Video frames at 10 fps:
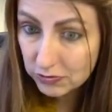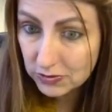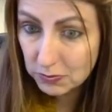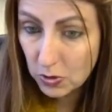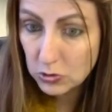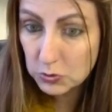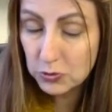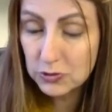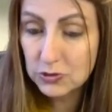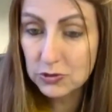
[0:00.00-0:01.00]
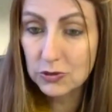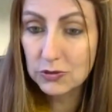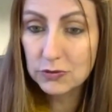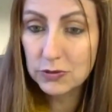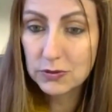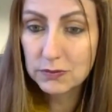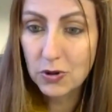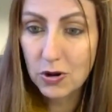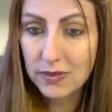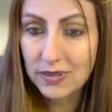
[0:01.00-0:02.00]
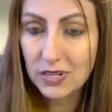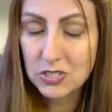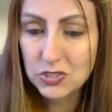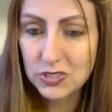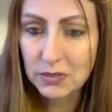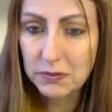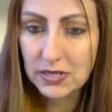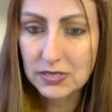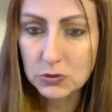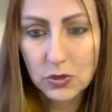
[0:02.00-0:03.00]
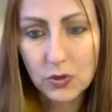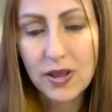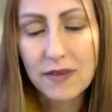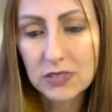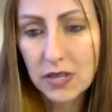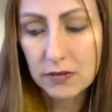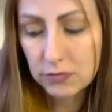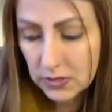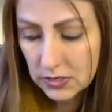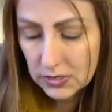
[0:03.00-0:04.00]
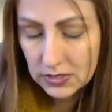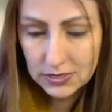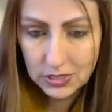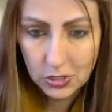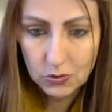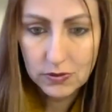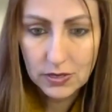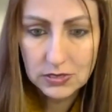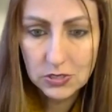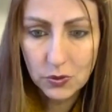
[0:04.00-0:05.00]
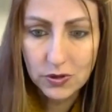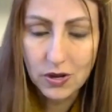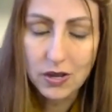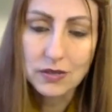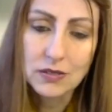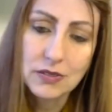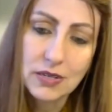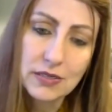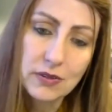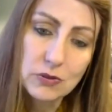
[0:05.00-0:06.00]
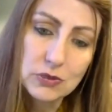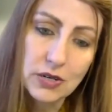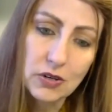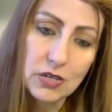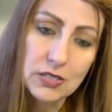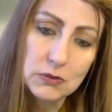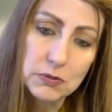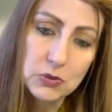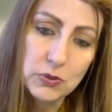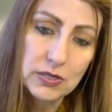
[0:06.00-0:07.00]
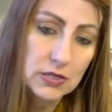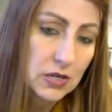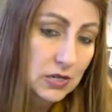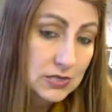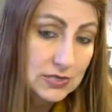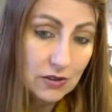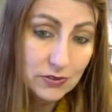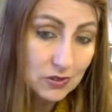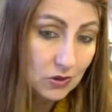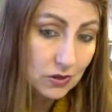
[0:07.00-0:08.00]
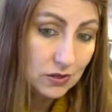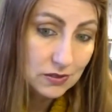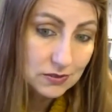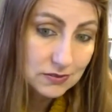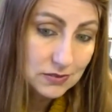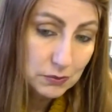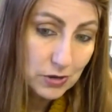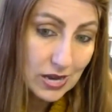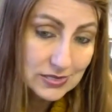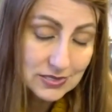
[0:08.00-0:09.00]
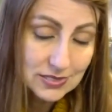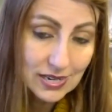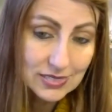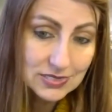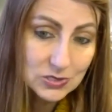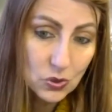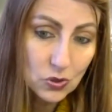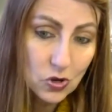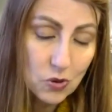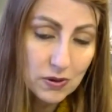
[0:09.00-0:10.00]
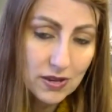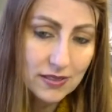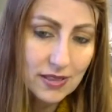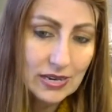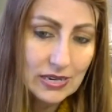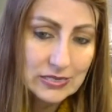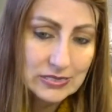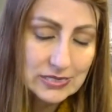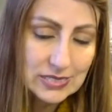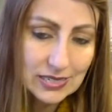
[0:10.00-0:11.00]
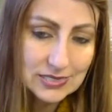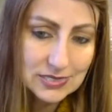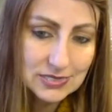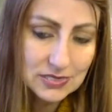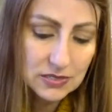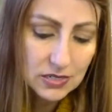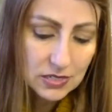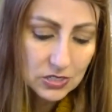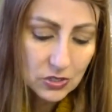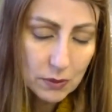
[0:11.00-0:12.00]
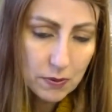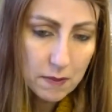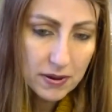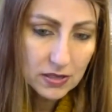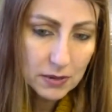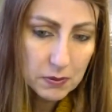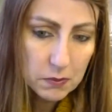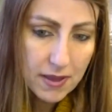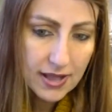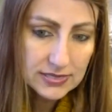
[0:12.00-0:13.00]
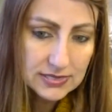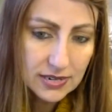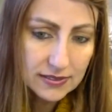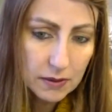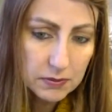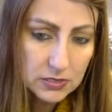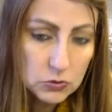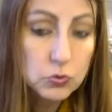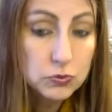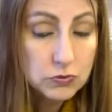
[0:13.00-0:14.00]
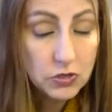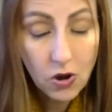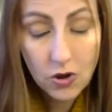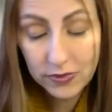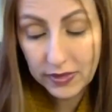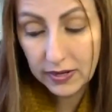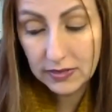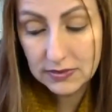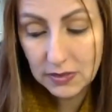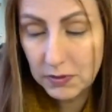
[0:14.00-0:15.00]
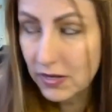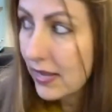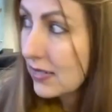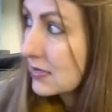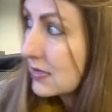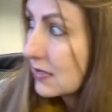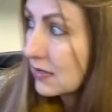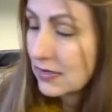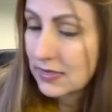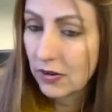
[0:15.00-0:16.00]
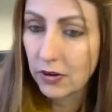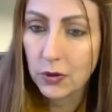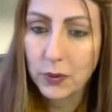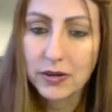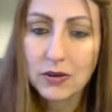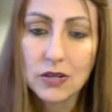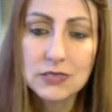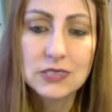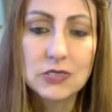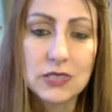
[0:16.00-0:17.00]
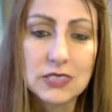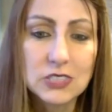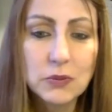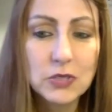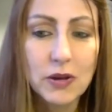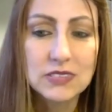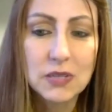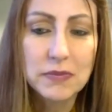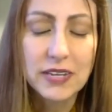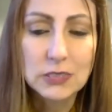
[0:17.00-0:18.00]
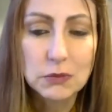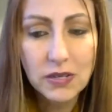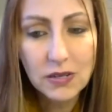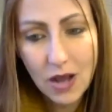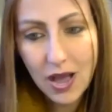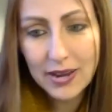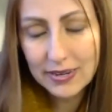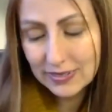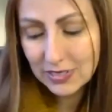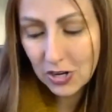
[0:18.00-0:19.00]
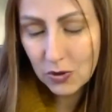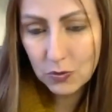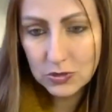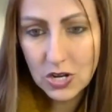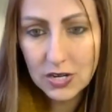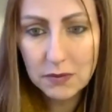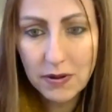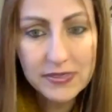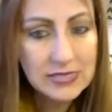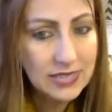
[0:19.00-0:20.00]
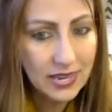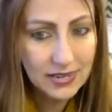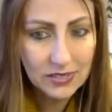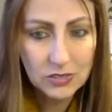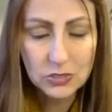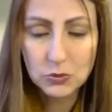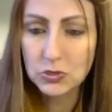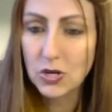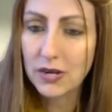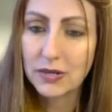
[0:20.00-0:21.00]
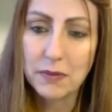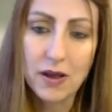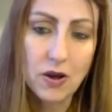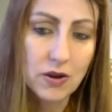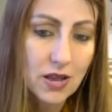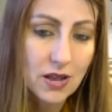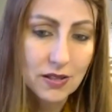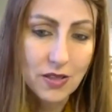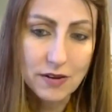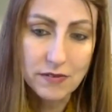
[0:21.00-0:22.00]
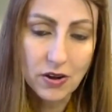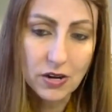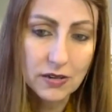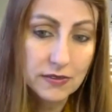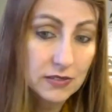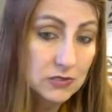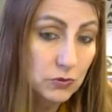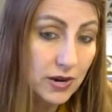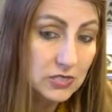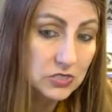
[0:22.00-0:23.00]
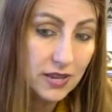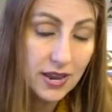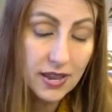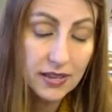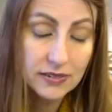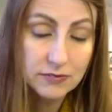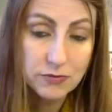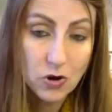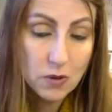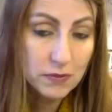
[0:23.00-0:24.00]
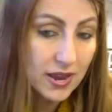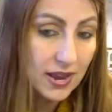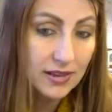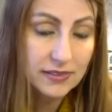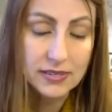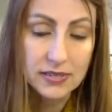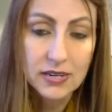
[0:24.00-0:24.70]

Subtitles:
most preserved part of the country, because we don't have a lot of things going on in those areas between South Dakota, Nebraska, Kansas, Oklahoma, and then into Texas. And I probably make a lot of people mad saying that, because there are things. I mean, I can see a Dairy Queen across the street. So we do have some things, but we're talking about the sand hills. We're talking about a lot of area that's ranch land, farmland that,